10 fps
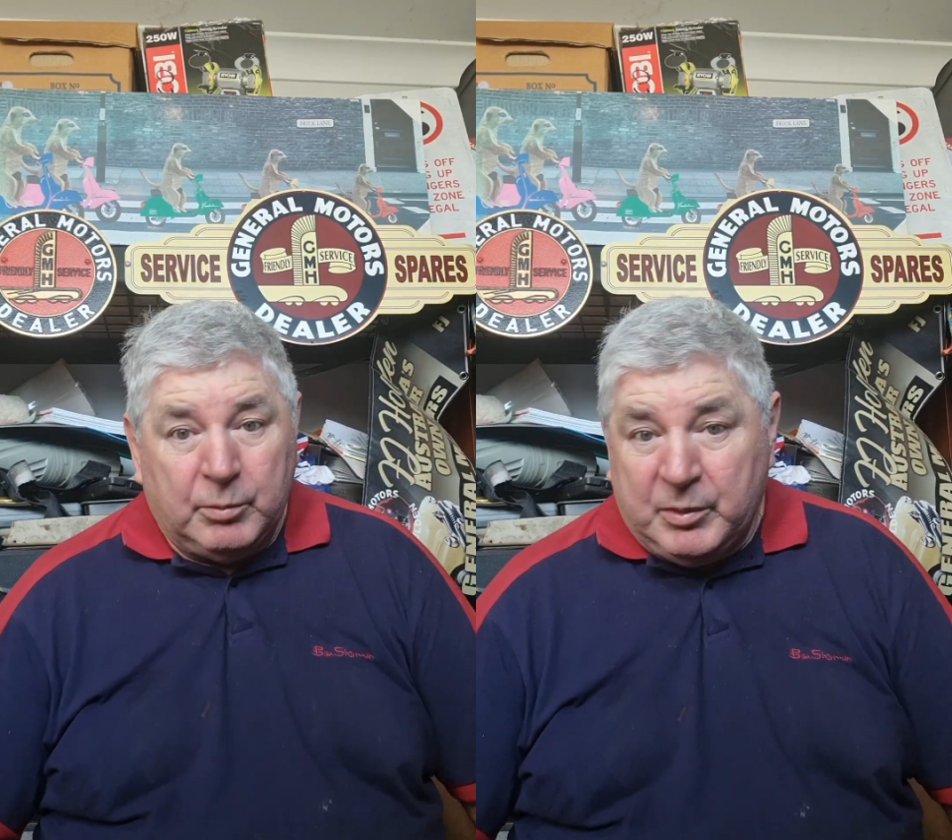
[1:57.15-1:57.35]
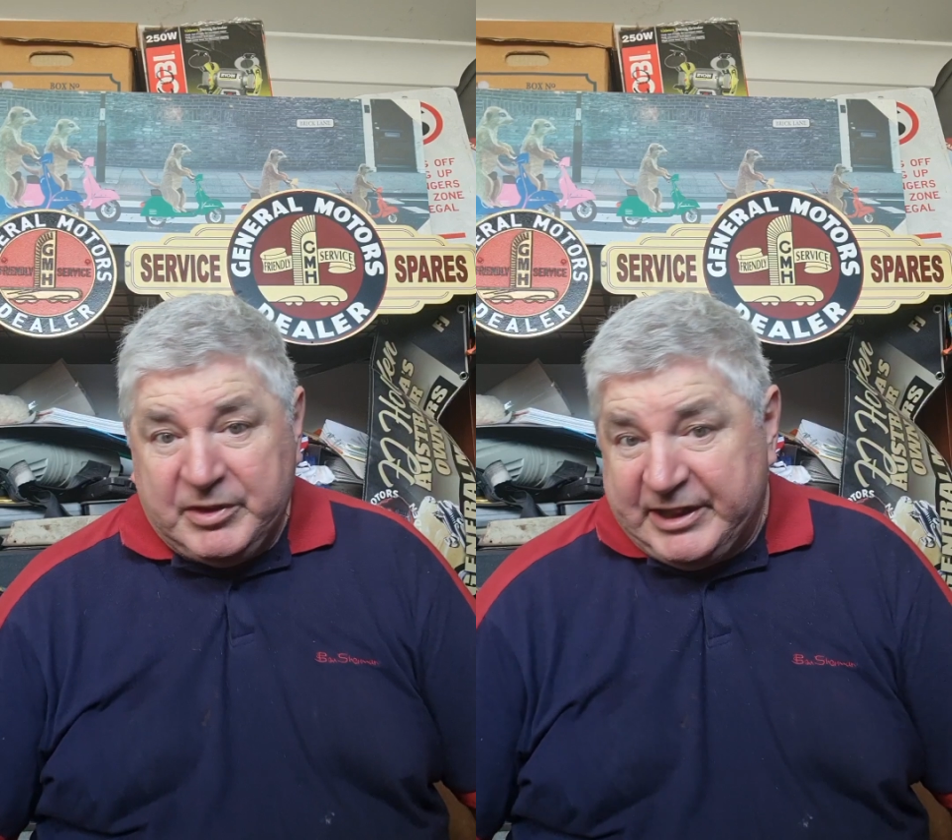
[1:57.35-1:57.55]

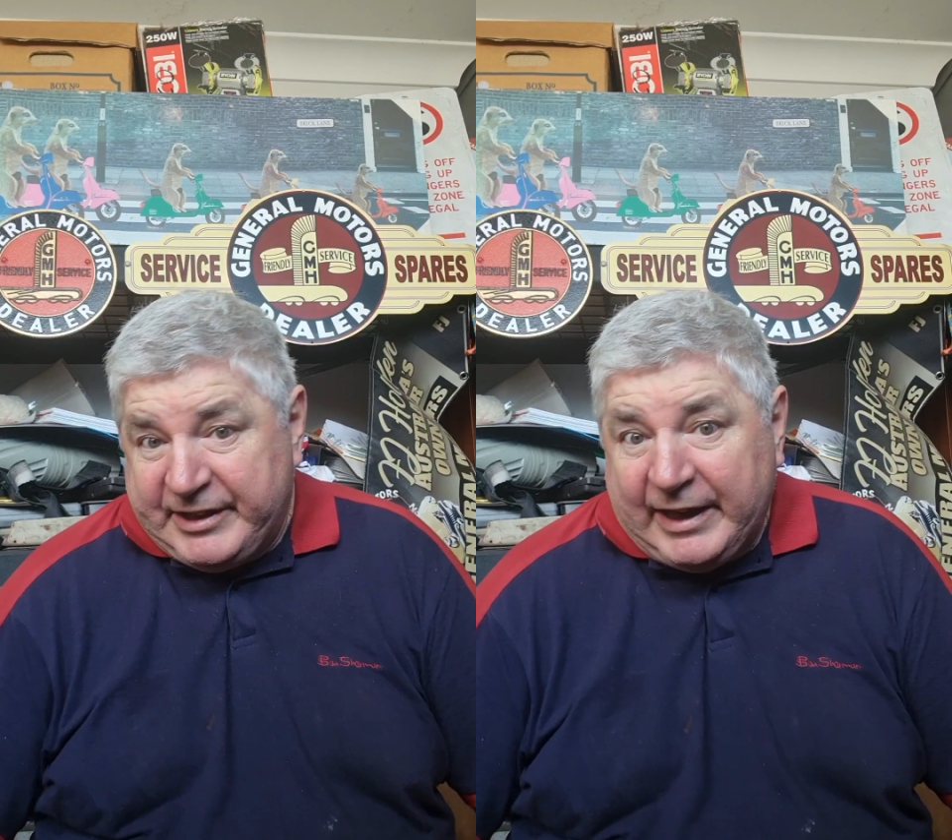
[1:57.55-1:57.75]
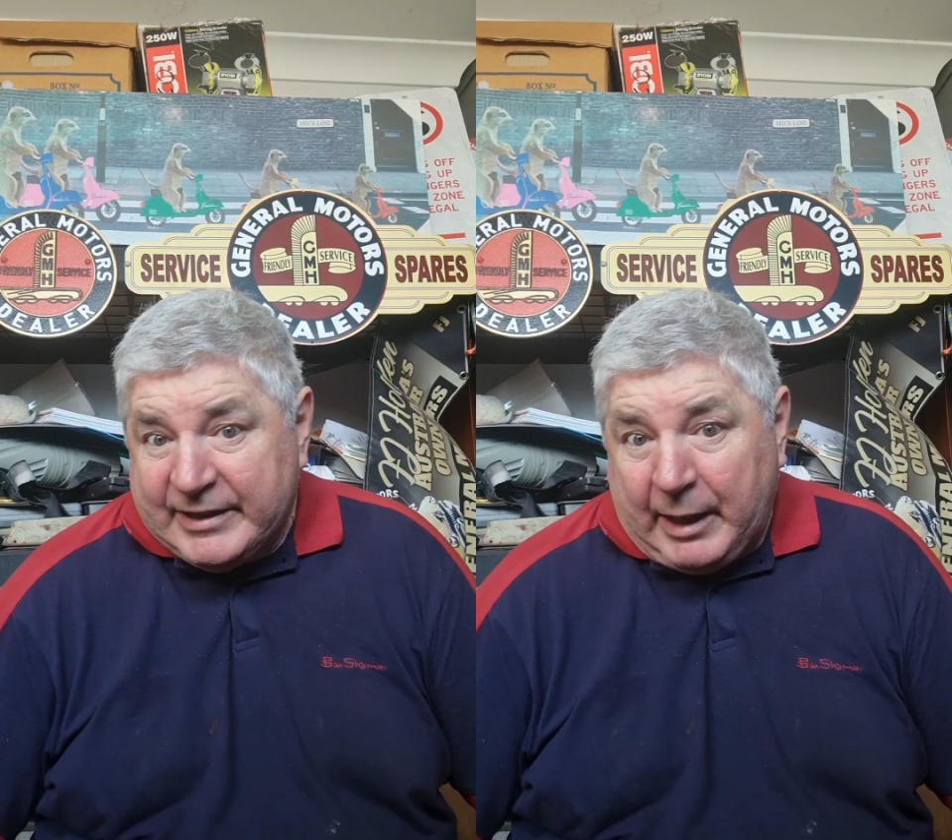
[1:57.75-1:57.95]
it's
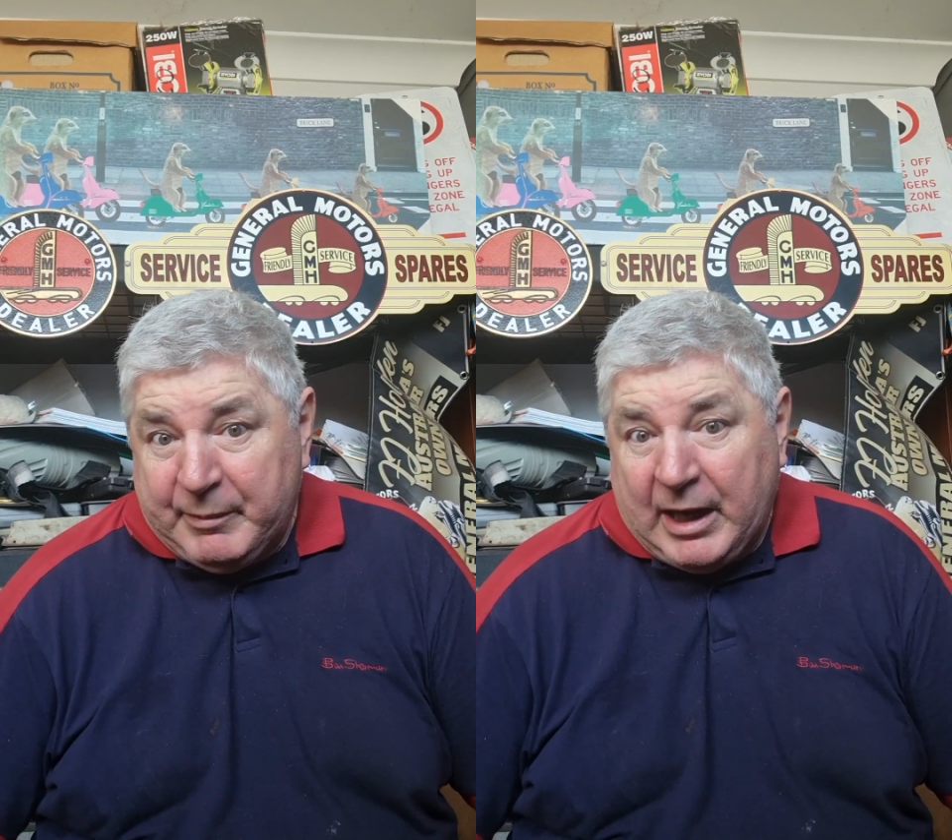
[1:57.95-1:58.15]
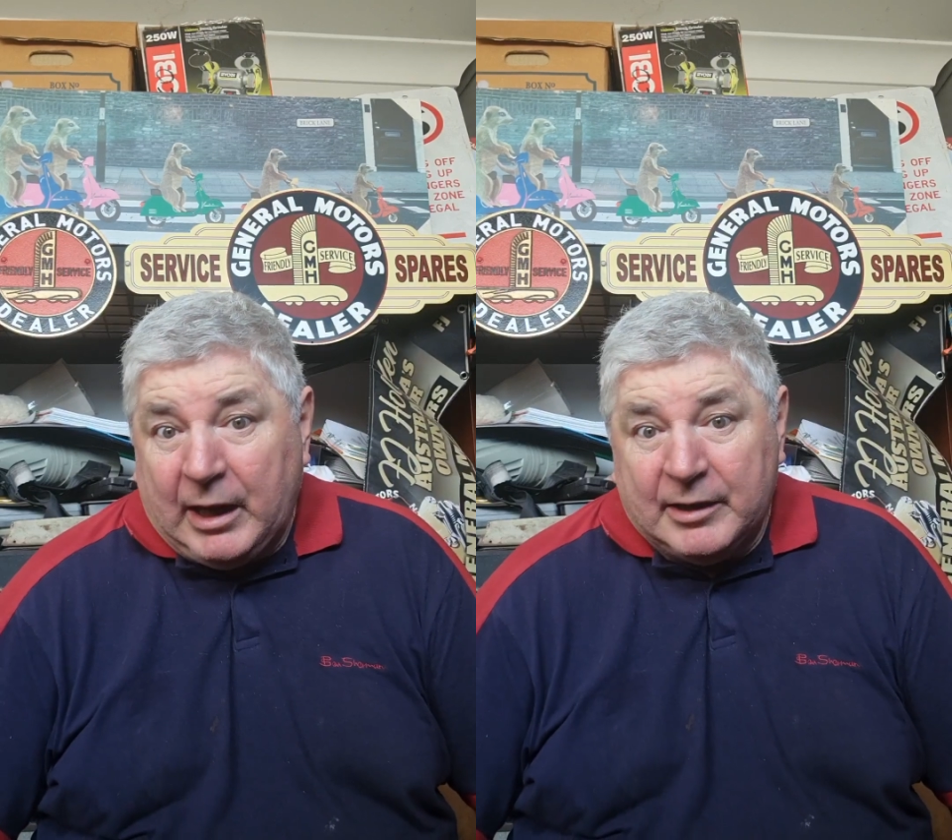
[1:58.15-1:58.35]
exact same
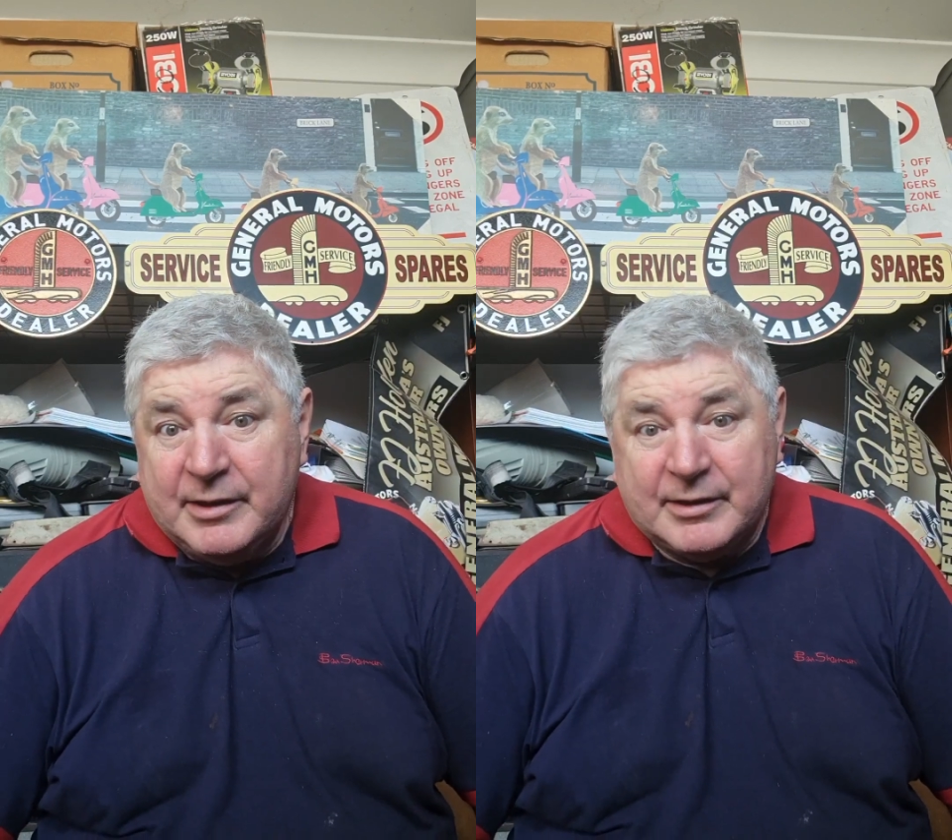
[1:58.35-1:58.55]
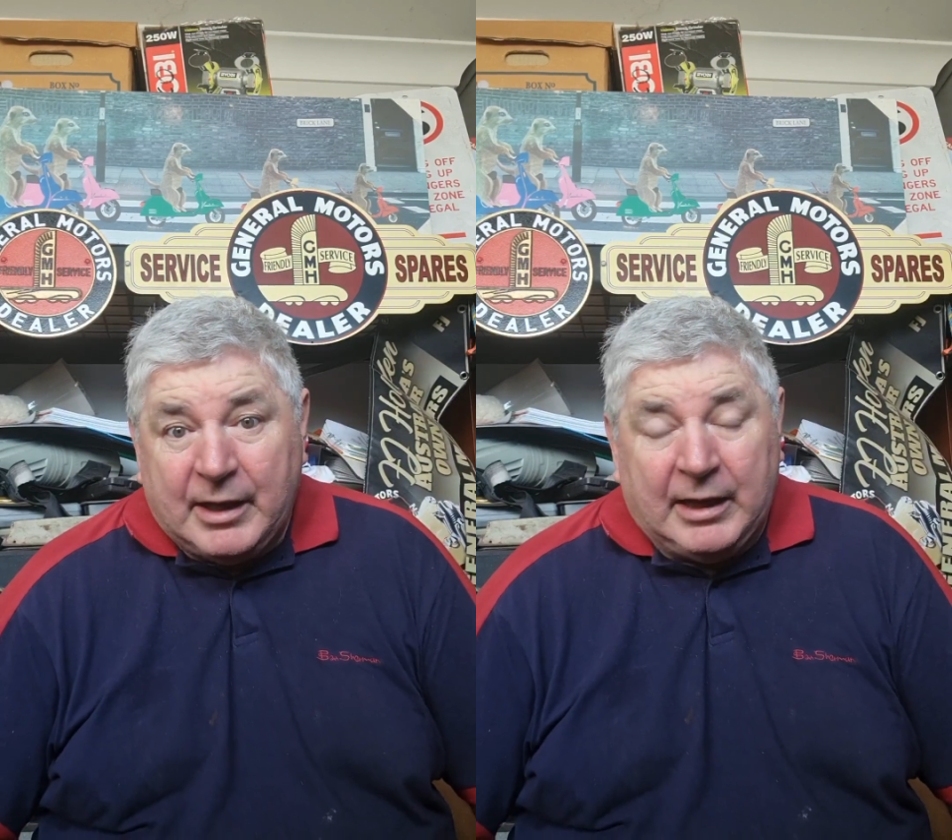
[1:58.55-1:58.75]
colours